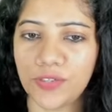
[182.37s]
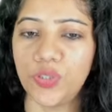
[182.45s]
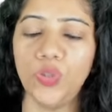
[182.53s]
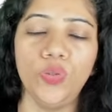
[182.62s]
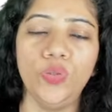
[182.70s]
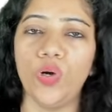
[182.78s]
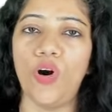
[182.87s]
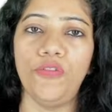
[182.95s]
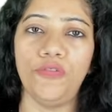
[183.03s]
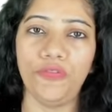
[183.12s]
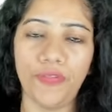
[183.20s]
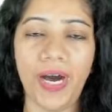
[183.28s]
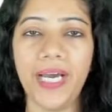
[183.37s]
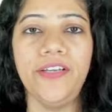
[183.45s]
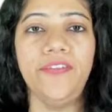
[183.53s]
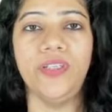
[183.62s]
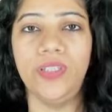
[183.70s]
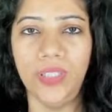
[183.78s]
goal of
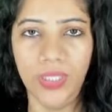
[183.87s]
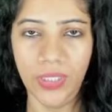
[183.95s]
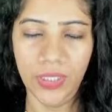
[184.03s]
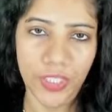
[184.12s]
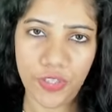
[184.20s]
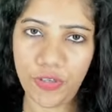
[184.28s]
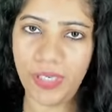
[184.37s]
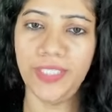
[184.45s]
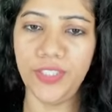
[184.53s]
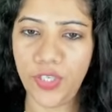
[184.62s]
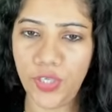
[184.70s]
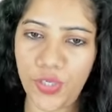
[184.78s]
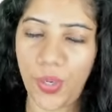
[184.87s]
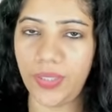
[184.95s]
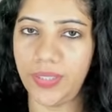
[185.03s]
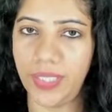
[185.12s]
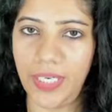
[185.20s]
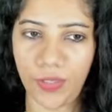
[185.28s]
$5 trillion
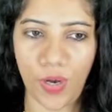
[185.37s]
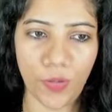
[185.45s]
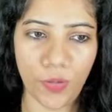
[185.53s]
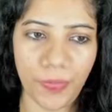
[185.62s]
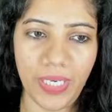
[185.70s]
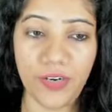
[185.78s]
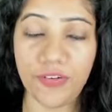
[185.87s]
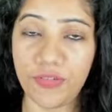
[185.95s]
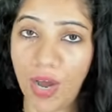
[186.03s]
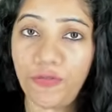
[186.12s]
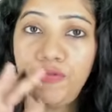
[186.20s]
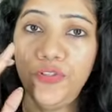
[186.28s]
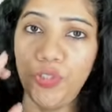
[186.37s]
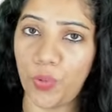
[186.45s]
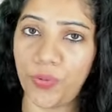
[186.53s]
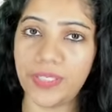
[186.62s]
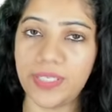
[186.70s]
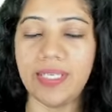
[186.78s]
economy, rough
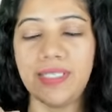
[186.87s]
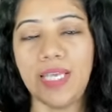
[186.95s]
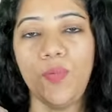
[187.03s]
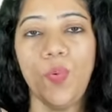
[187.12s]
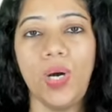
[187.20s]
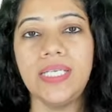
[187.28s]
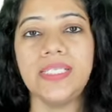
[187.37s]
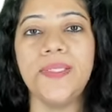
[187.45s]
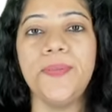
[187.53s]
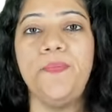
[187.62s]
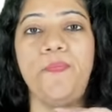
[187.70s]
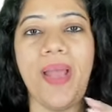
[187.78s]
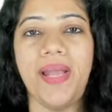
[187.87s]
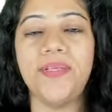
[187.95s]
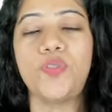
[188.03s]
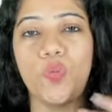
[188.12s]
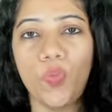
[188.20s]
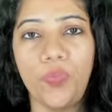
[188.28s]
notes. See, what is the
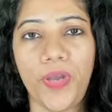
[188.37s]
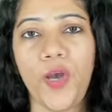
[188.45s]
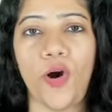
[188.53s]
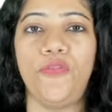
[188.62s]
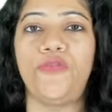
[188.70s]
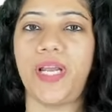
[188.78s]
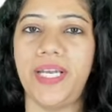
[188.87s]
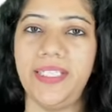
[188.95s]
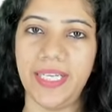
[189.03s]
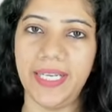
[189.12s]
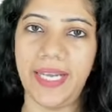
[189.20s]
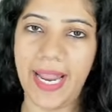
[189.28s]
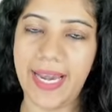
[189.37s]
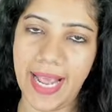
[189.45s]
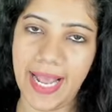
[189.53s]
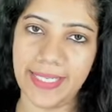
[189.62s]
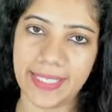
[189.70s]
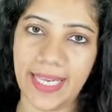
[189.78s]
best way of writing an
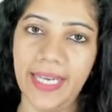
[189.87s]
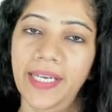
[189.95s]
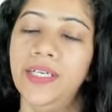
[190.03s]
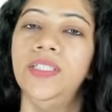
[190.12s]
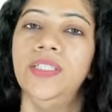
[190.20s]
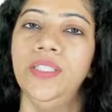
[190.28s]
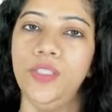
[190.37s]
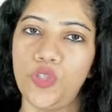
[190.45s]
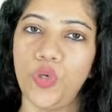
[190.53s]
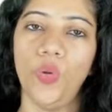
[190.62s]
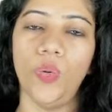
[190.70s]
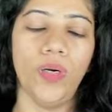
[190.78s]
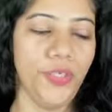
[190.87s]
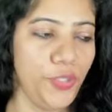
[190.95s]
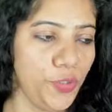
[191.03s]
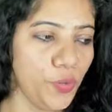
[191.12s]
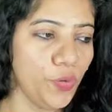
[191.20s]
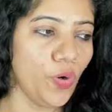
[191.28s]
essay? So
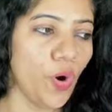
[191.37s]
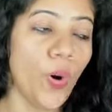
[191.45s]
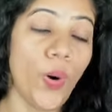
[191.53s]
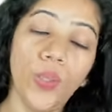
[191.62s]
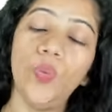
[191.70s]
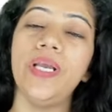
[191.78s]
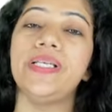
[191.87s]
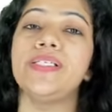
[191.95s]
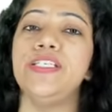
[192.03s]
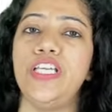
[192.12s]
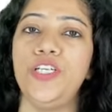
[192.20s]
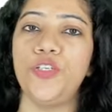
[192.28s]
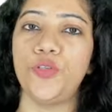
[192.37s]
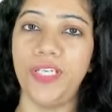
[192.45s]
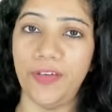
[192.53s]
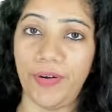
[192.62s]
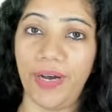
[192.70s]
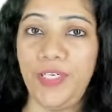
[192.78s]
you always need to
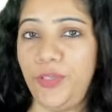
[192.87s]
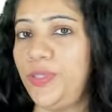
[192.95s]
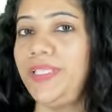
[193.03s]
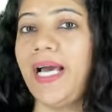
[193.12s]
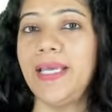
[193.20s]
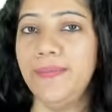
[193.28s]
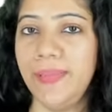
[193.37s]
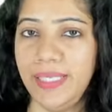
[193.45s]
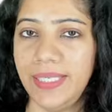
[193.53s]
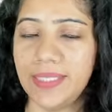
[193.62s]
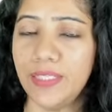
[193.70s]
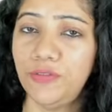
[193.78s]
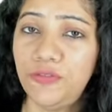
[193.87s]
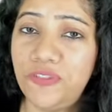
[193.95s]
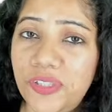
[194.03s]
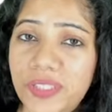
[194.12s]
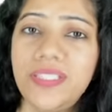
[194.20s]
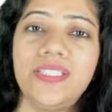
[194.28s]
divide your timings. The
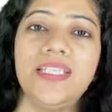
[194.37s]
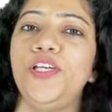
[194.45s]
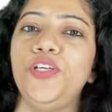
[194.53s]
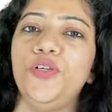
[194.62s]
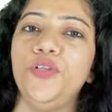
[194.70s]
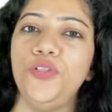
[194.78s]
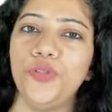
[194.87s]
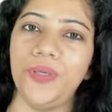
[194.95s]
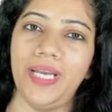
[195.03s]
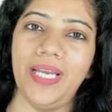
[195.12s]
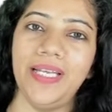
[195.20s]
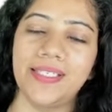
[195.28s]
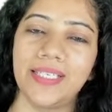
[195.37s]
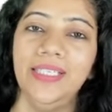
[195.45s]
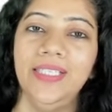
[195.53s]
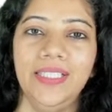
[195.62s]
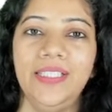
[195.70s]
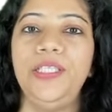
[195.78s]
first thing you do is
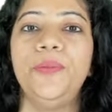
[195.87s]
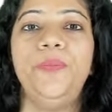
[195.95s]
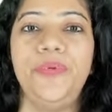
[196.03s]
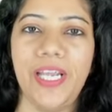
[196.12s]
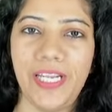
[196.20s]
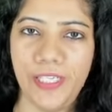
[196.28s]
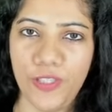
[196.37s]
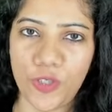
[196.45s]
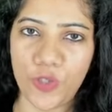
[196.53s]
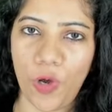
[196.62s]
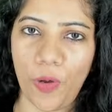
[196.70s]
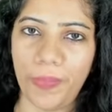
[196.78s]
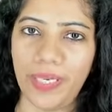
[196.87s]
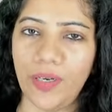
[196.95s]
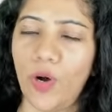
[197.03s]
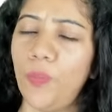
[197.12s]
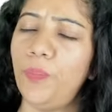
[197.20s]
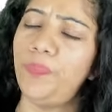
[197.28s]
the brainstorming.
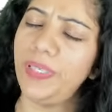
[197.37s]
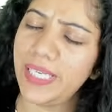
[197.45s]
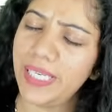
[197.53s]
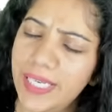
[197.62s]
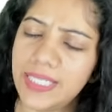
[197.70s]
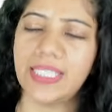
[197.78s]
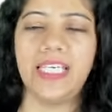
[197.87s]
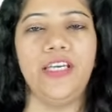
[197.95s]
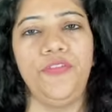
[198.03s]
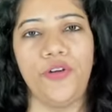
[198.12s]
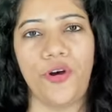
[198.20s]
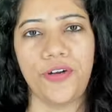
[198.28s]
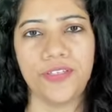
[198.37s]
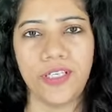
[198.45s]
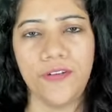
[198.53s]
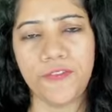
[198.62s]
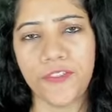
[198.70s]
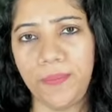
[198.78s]
Please give
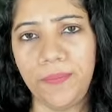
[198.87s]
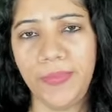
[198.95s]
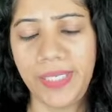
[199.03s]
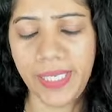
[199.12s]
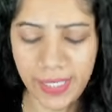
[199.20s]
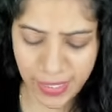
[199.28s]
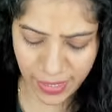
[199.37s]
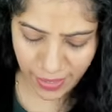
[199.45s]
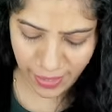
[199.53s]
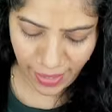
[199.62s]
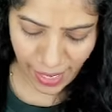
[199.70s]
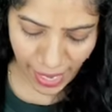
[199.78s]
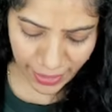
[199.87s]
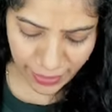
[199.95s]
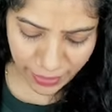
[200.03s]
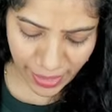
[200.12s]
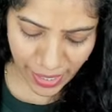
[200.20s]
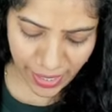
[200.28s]
yourself some minutes
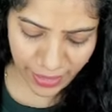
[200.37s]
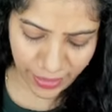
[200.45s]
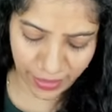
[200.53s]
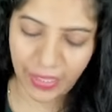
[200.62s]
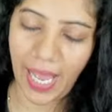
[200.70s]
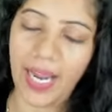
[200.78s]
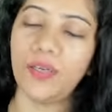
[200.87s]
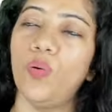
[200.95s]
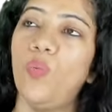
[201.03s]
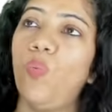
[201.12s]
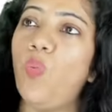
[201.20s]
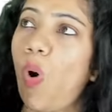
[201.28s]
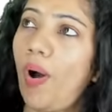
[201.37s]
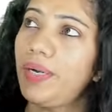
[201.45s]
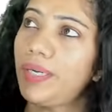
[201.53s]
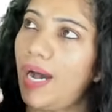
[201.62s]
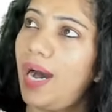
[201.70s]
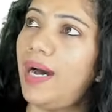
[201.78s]
and think that
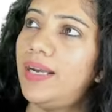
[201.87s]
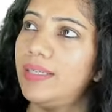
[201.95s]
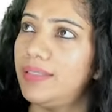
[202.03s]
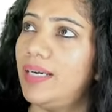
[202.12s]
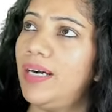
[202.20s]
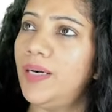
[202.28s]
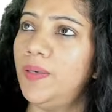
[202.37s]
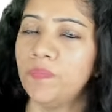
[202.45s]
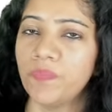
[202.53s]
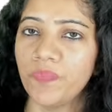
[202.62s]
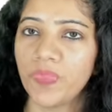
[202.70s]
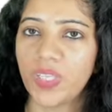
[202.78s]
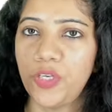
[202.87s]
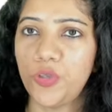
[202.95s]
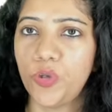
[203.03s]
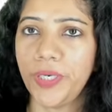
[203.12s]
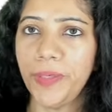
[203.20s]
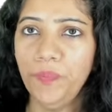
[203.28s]
what are the
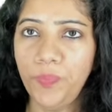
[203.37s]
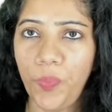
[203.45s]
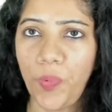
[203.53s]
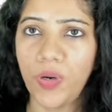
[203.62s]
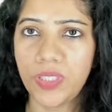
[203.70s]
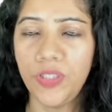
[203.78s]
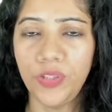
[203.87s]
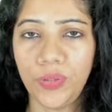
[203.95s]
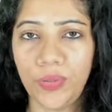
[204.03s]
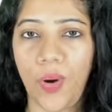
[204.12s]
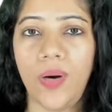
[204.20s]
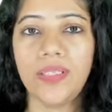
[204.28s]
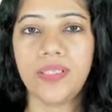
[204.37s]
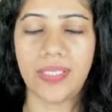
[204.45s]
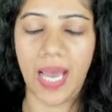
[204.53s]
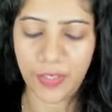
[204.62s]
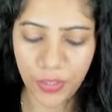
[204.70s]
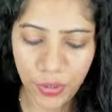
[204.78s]
important thoughts
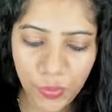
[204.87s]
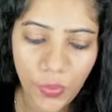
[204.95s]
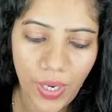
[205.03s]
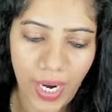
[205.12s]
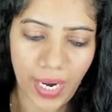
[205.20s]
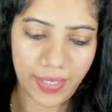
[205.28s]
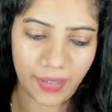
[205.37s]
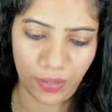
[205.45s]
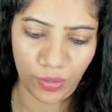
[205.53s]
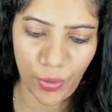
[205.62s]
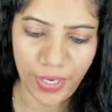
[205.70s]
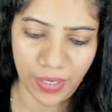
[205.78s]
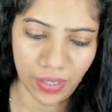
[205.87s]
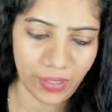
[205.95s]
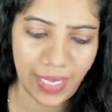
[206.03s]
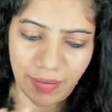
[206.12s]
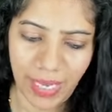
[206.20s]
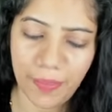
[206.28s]
that you are going
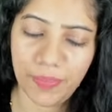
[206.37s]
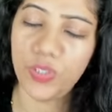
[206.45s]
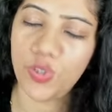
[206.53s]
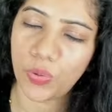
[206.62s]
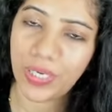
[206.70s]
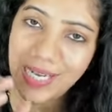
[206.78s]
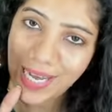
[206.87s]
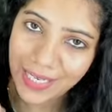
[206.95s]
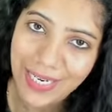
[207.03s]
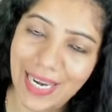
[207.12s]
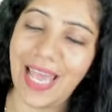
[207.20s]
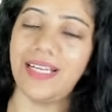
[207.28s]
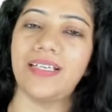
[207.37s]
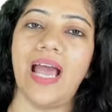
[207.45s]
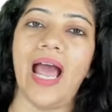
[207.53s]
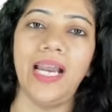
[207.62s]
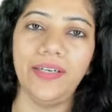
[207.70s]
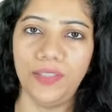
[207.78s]
like able to collect
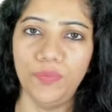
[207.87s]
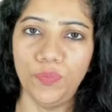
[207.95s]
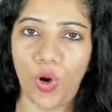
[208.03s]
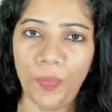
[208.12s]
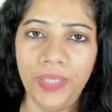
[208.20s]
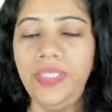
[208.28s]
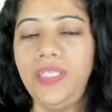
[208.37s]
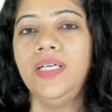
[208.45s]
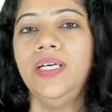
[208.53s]
at the moment,